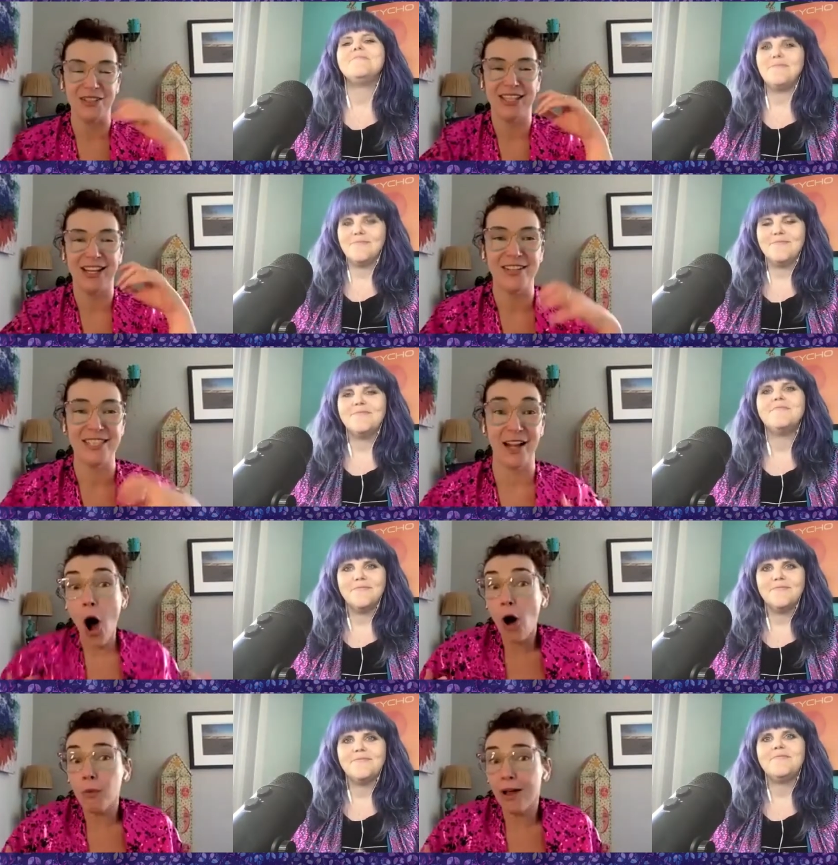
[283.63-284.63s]
Speaker 1: You know, it's like,
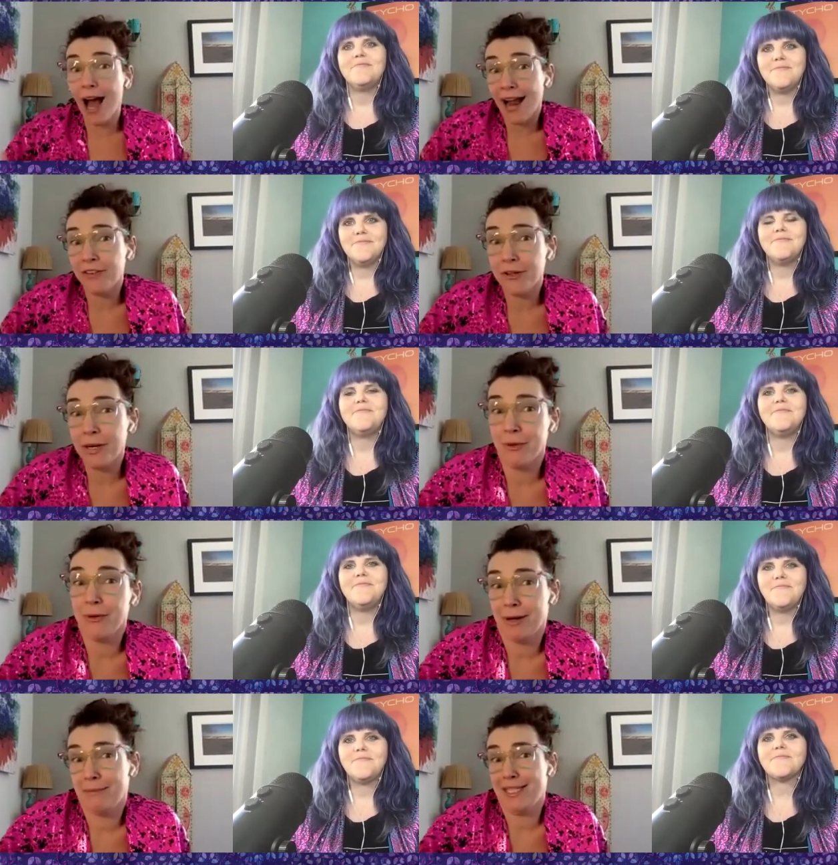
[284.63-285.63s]
oh, well, I have a great book
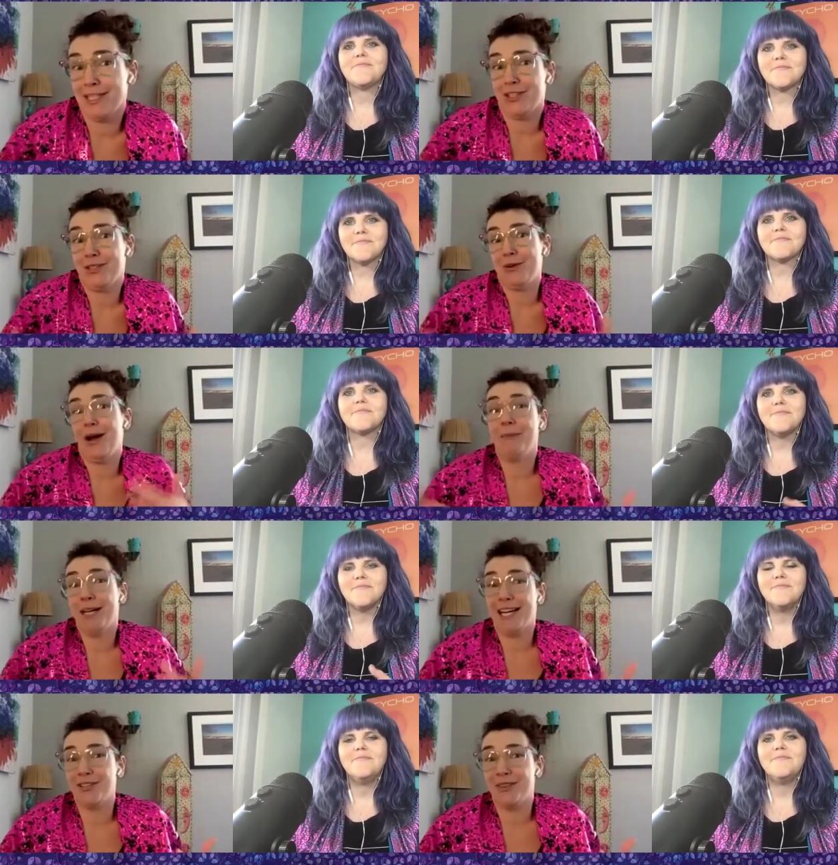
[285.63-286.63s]
recommendation. So I'm going to
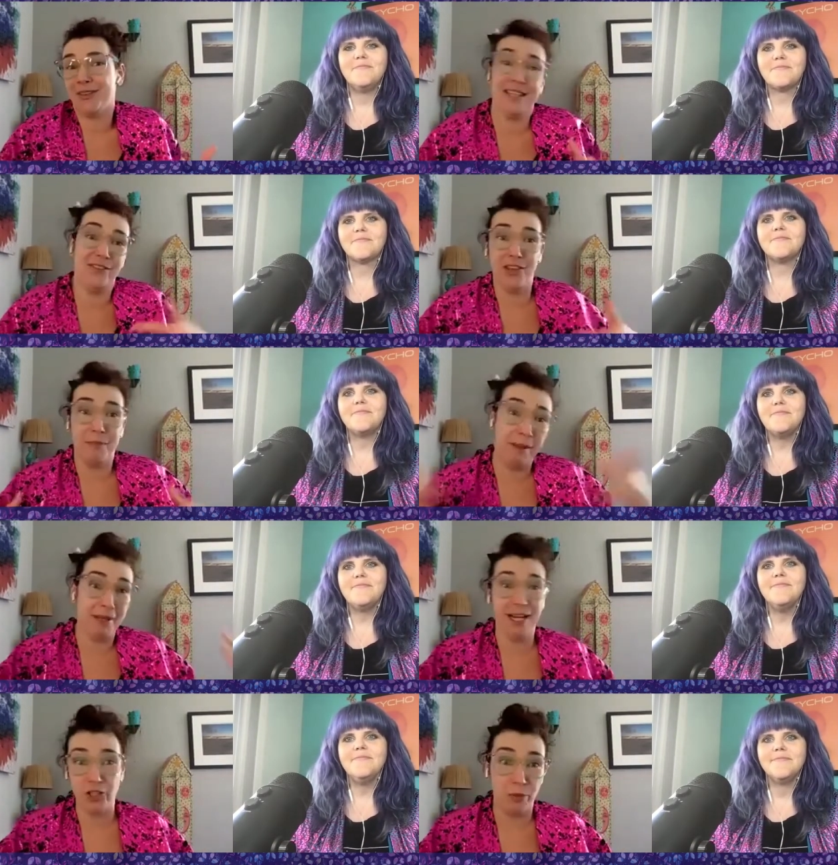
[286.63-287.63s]
answer this, even though maybe I
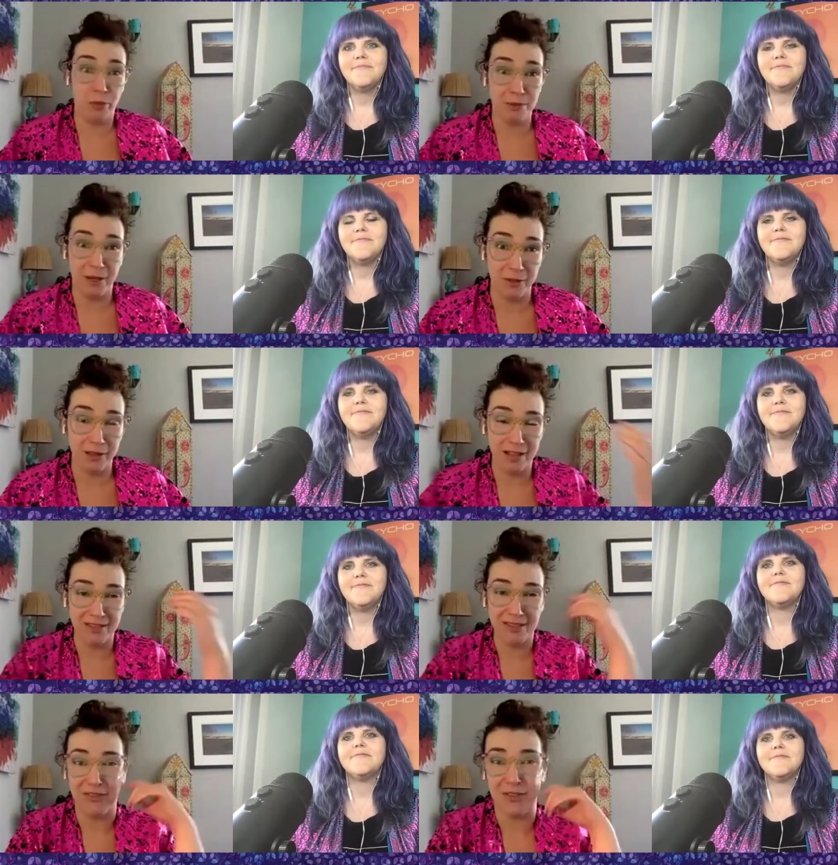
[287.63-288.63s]
don't respond to a lot of
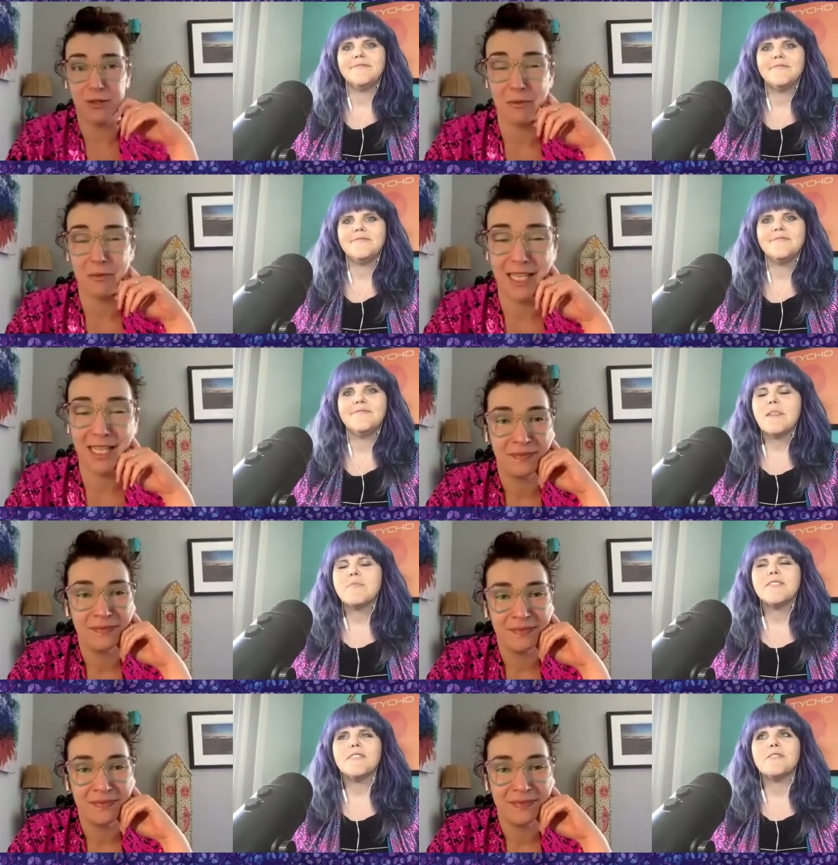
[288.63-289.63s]
stuff on social media.
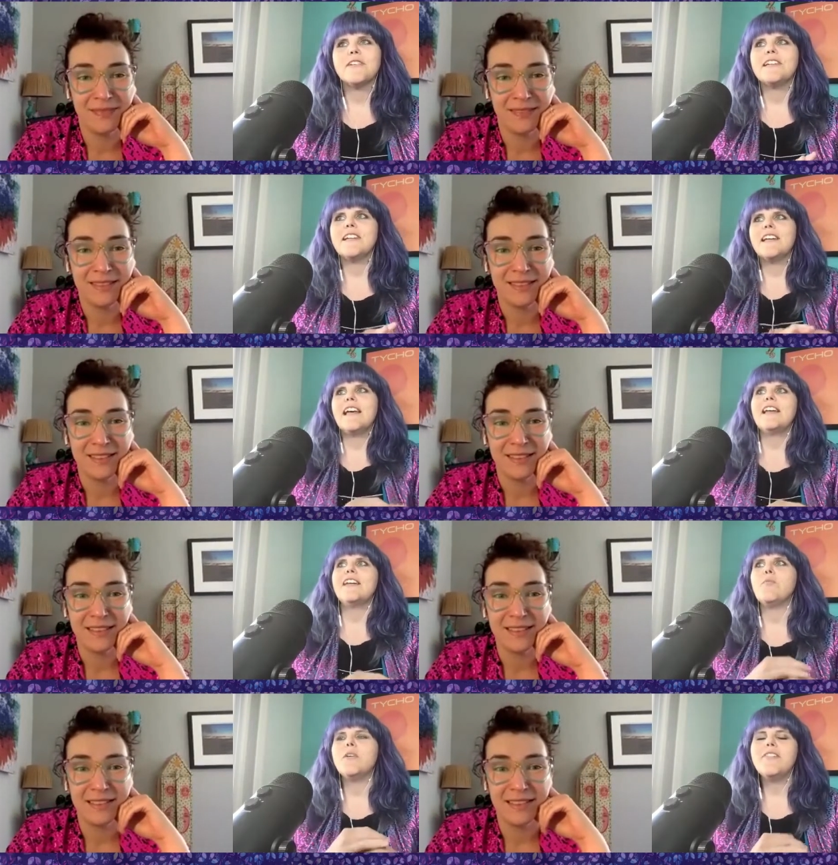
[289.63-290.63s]
Speaker 2: Absolutely.
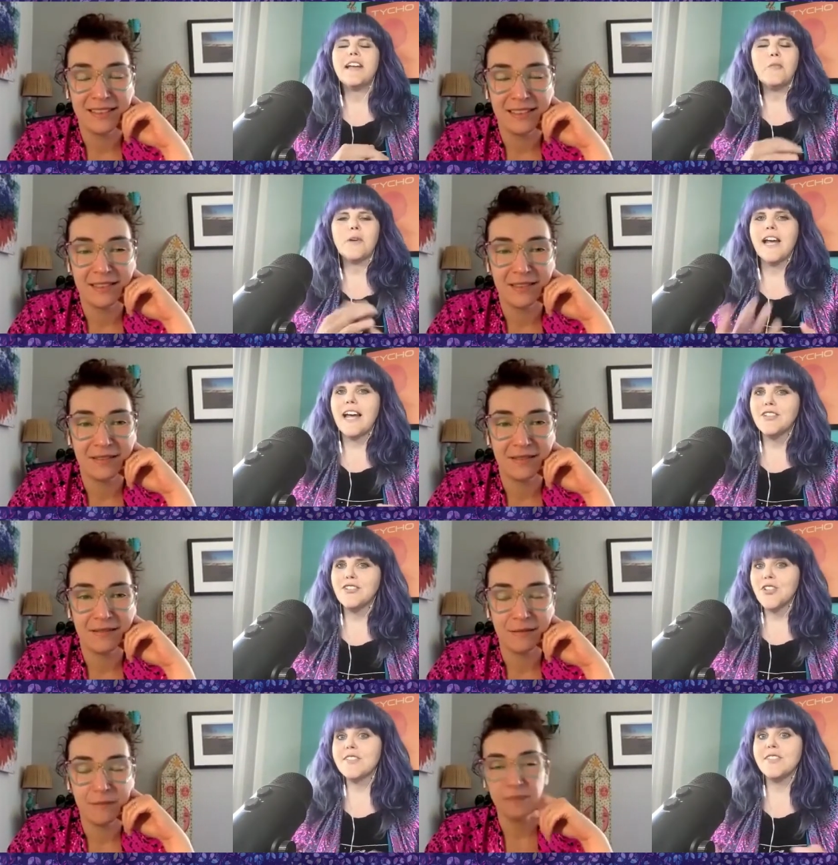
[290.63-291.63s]
And one thing I want to
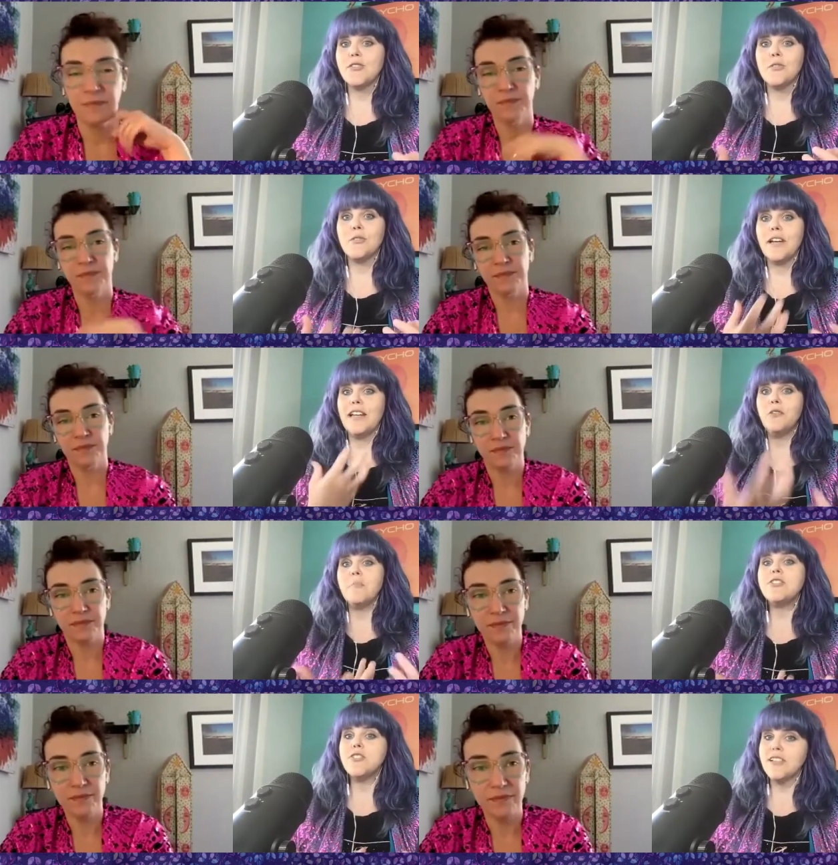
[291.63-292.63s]
add just to, and you
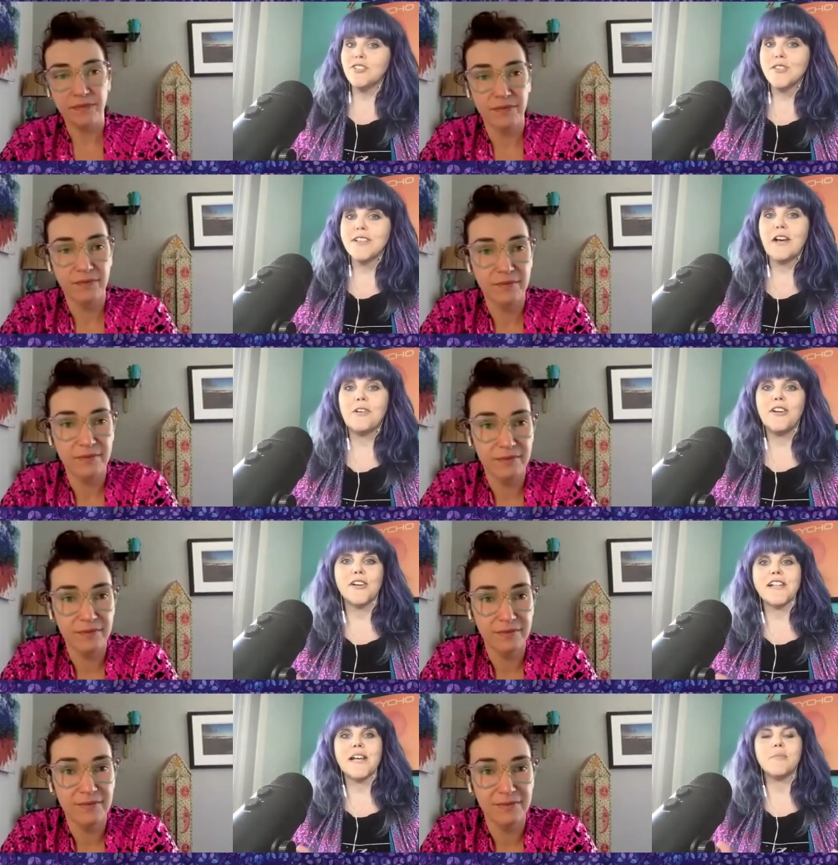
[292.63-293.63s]
mentioned it just now in your
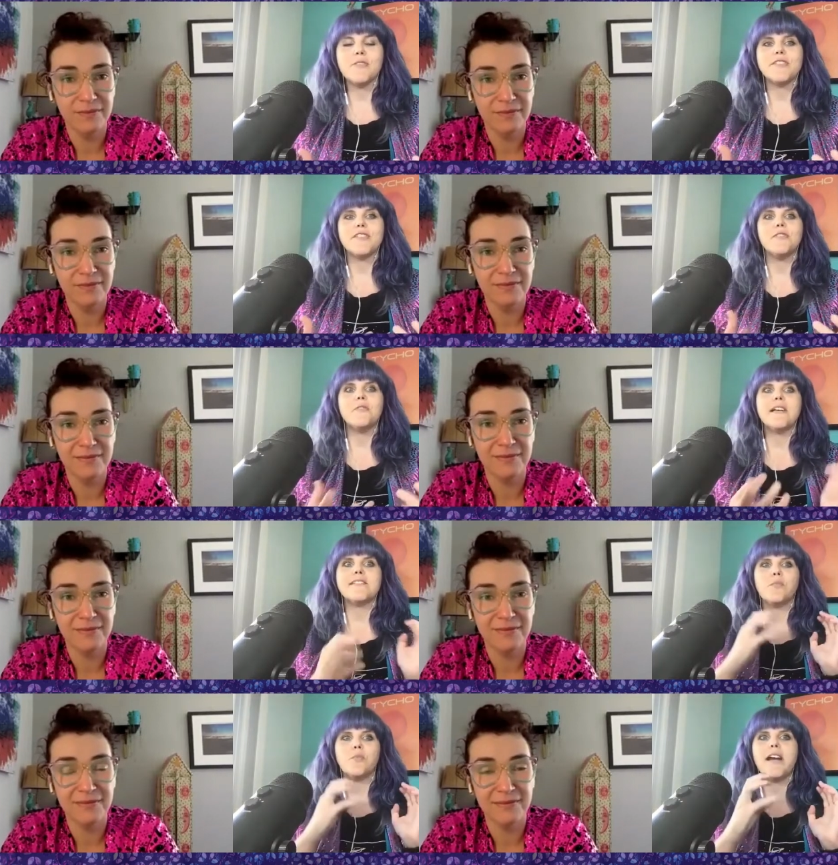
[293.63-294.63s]
examples too,
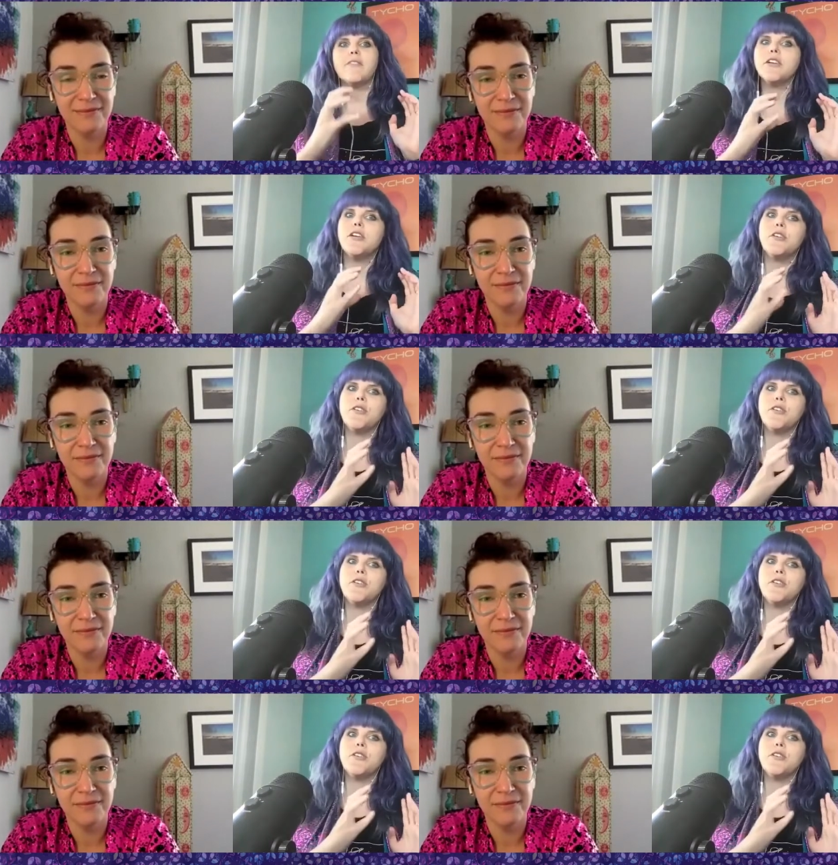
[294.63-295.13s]
is whenever you